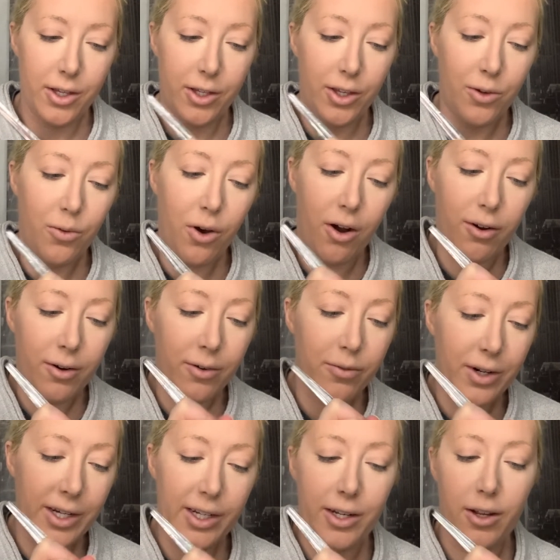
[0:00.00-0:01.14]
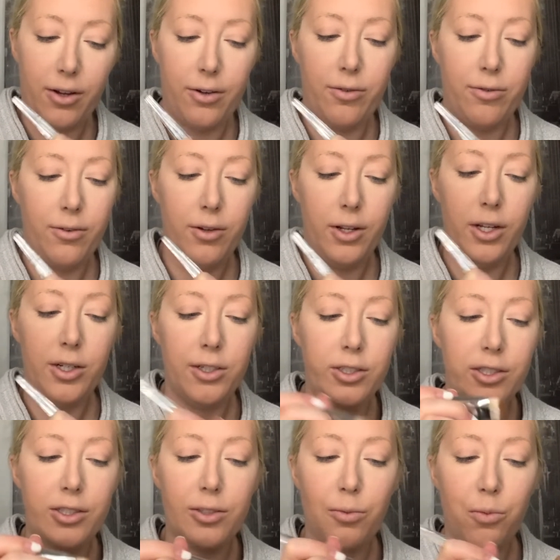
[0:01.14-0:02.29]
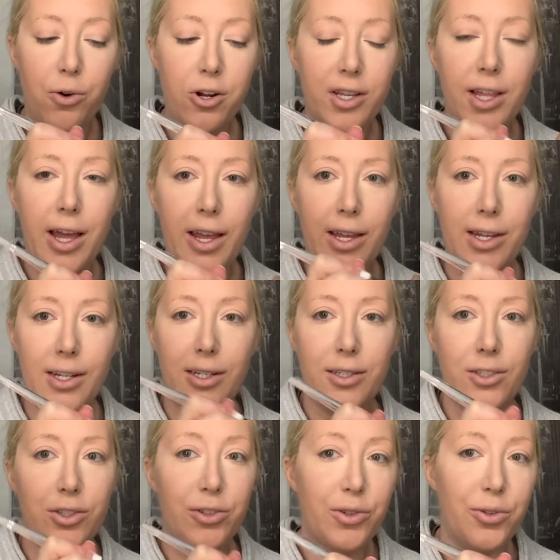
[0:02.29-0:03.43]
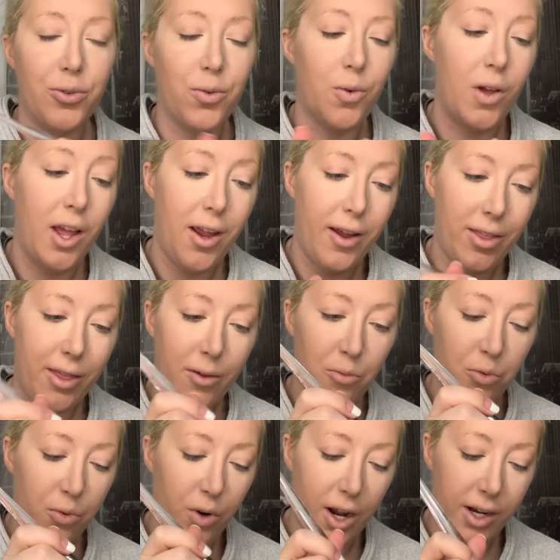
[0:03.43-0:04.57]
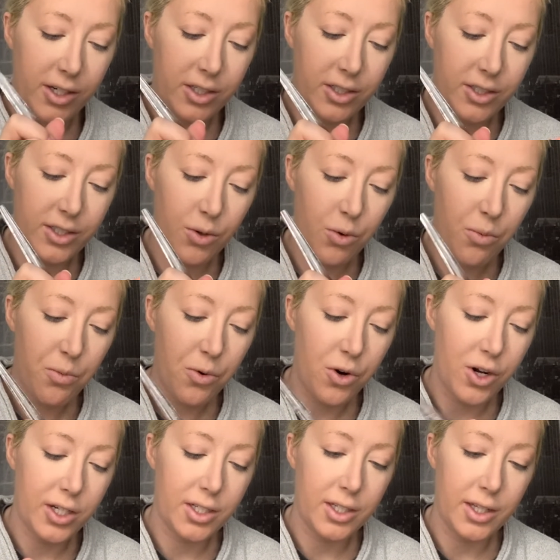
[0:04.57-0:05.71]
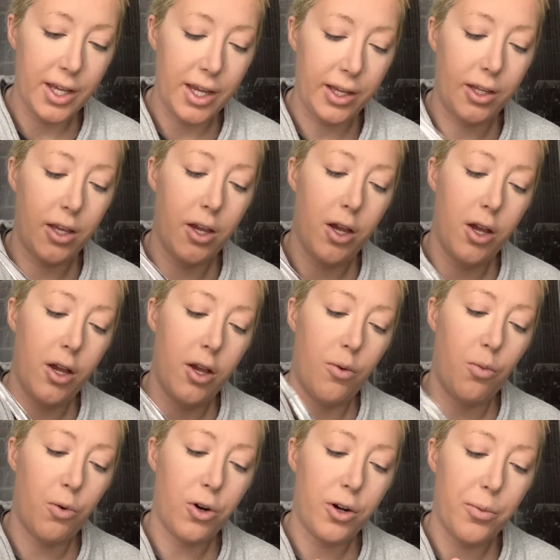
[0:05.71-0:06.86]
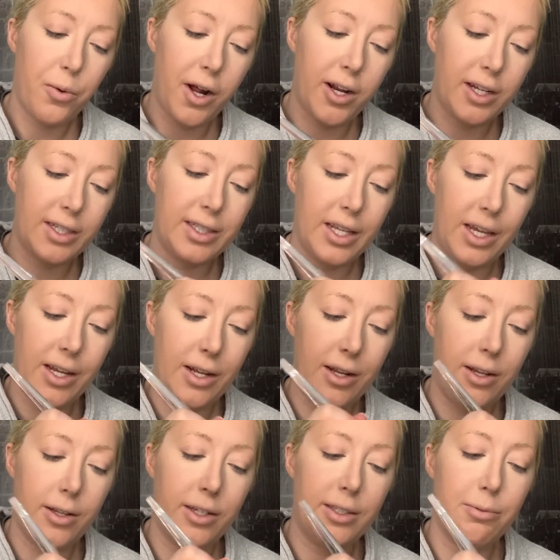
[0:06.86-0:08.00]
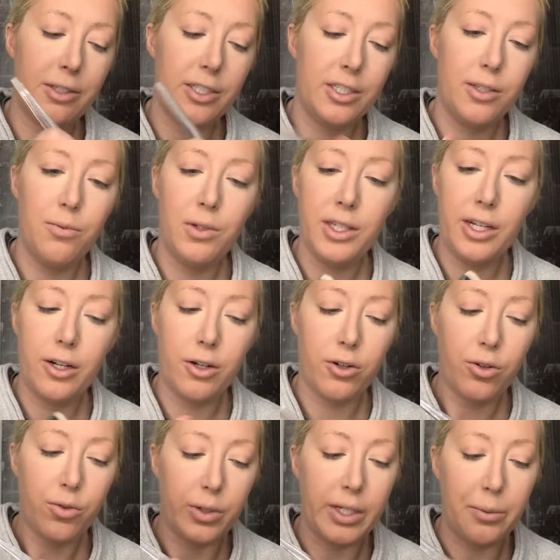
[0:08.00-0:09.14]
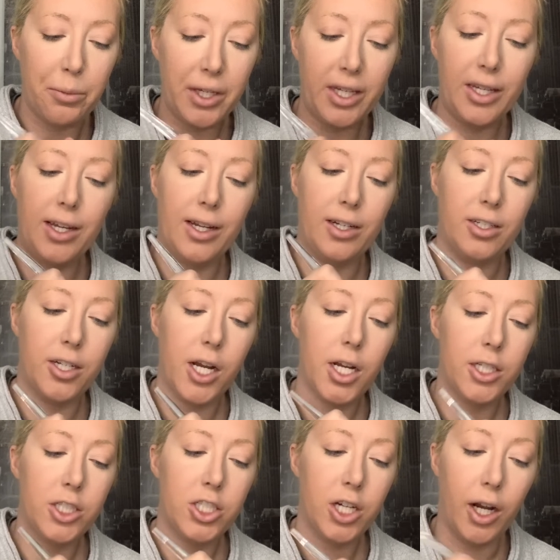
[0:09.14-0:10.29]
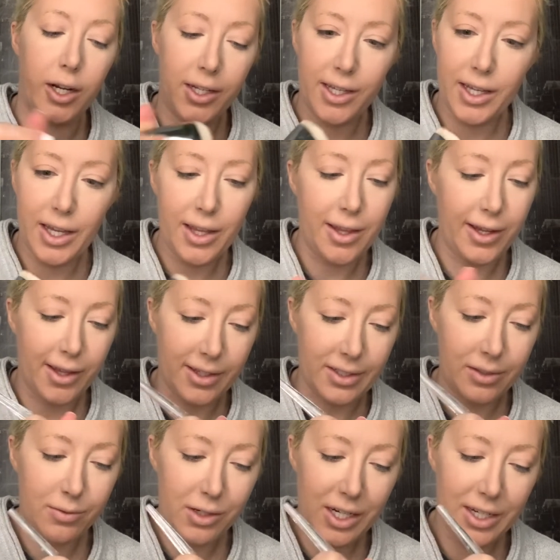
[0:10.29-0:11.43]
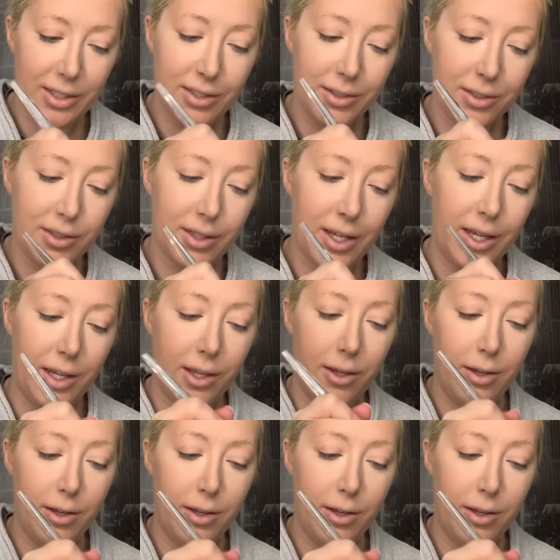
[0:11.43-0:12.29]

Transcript: you already know. Just work that into the brush. So important to like work products in, especially when they're creamy and chunky like this one is. Like,